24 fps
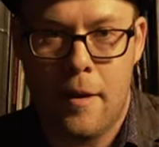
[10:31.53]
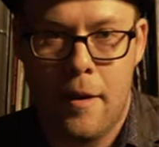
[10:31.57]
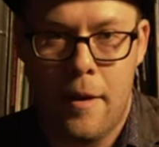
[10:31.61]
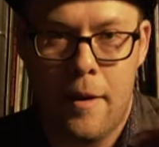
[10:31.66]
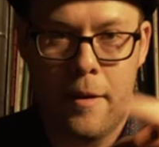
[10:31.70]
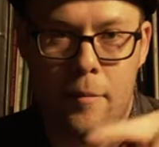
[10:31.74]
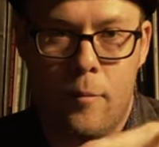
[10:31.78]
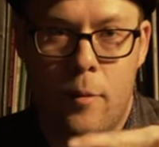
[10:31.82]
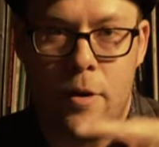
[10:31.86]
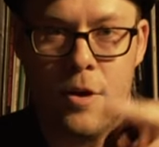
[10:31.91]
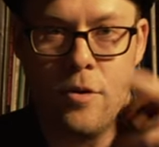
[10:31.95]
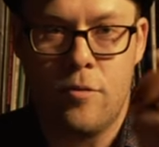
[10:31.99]

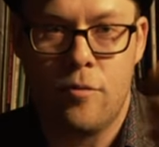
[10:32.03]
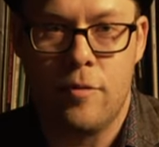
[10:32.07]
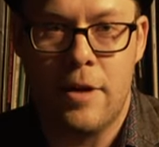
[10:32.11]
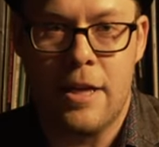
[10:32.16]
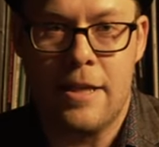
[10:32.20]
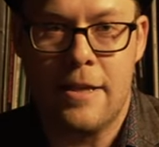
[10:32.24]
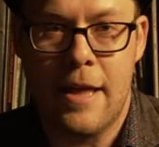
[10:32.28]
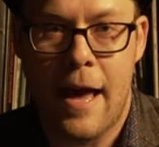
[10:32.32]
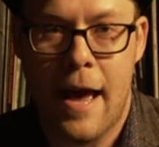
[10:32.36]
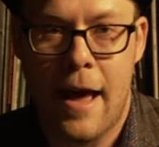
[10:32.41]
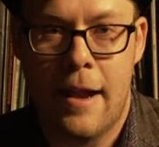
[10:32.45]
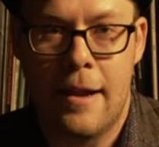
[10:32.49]
And when you
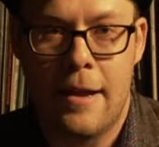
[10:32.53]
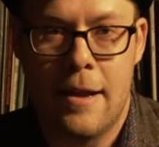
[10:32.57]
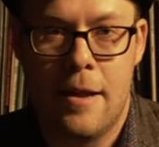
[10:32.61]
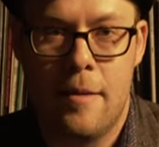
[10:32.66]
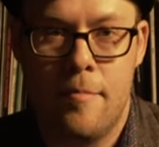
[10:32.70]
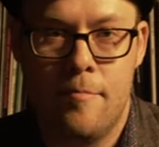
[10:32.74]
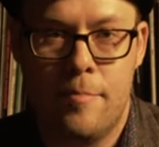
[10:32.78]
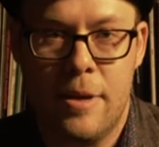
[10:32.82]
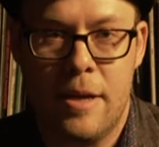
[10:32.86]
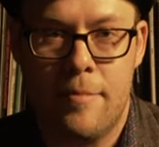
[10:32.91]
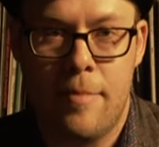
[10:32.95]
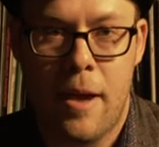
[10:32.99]
read that
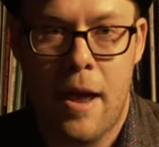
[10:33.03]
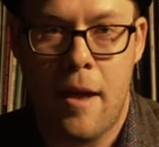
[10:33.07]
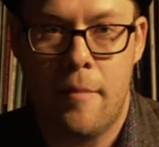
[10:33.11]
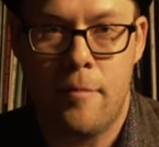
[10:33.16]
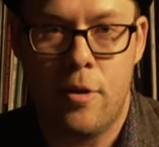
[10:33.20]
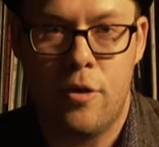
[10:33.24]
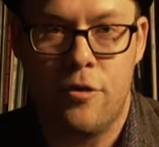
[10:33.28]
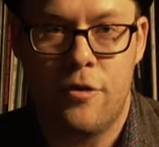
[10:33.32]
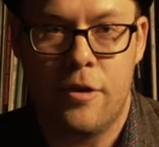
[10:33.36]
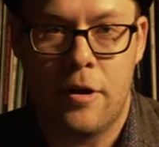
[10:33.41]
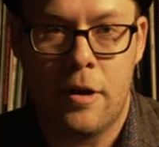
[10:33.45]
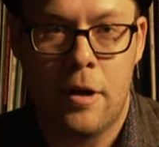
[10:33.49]
in big band
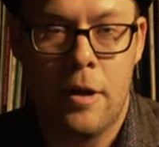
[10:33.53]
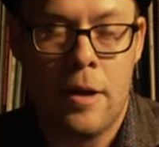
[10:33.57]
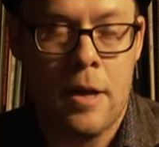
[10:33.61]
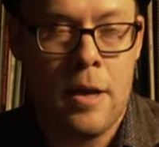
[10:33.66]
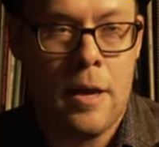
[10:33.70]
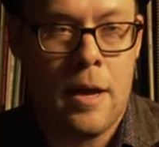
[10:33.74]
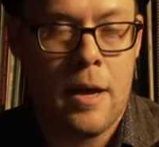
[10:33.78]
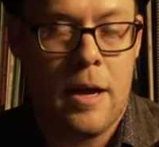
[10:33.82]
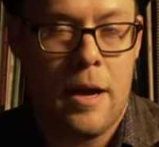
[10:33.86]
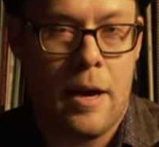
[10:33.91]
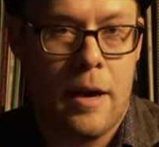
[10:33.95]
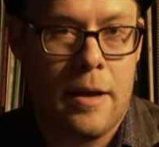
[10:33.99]
music
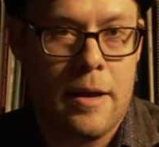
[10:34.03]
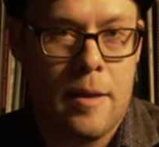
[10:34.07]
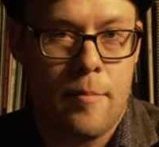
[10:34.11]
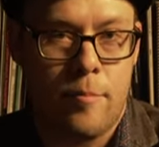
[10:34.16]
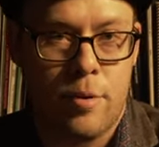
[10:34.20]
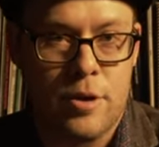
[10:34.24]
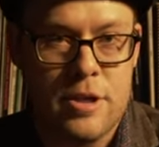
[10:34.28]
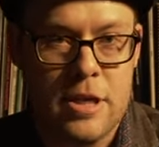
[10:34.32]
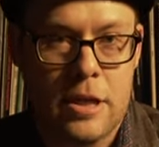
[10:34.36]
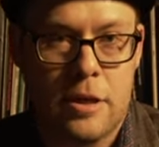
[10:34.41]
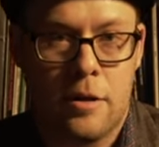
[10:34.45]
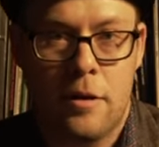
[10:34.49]
uh, in
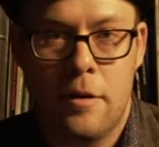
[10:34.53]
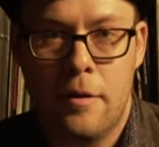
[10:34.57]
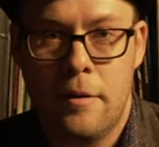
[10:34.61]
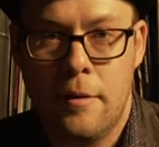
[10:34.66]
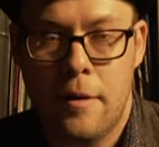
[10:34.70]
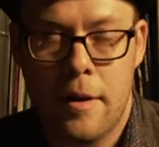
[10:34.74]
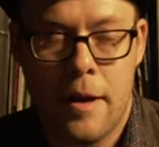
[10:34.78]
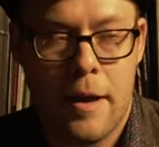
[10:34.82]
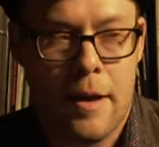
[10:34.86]
particular,